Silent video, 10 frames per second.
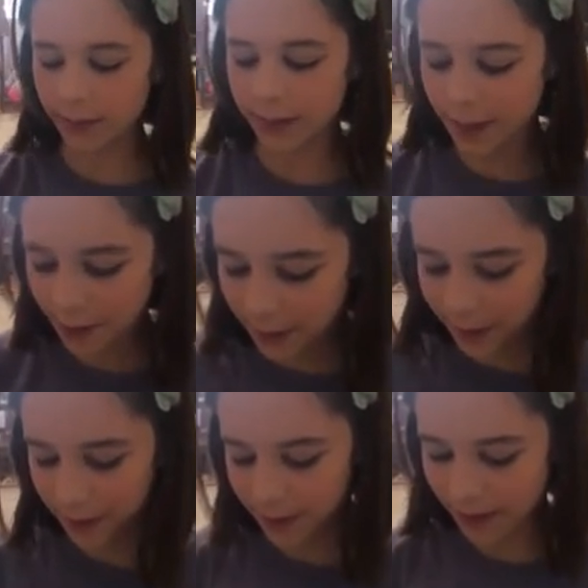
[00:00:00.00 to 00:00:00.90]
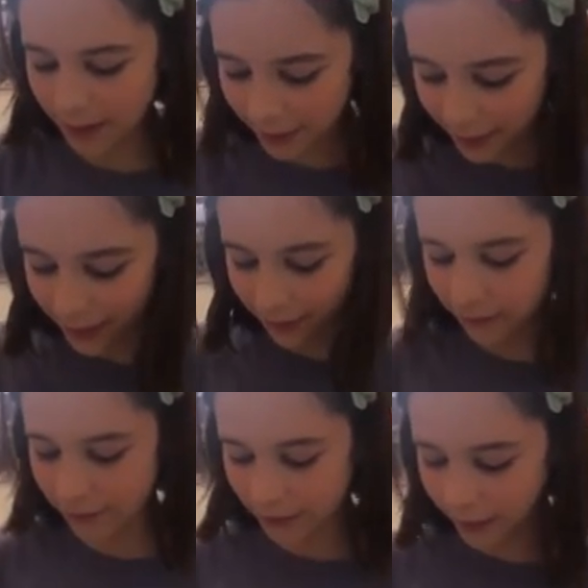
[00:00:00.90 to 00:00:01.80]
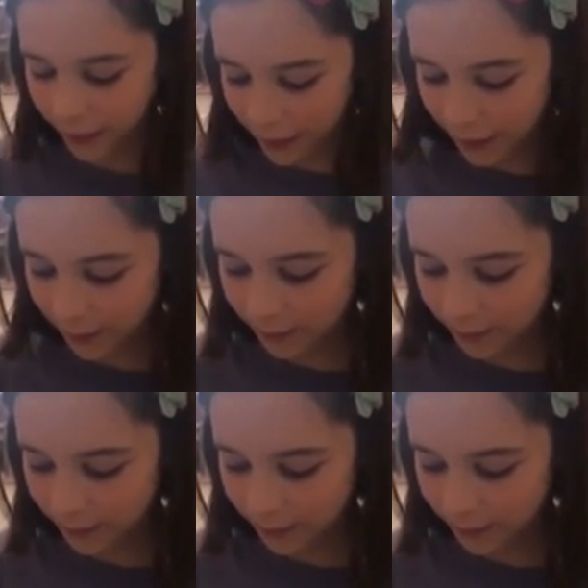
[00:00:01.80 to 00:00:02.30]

about Undertale again if you feel like it.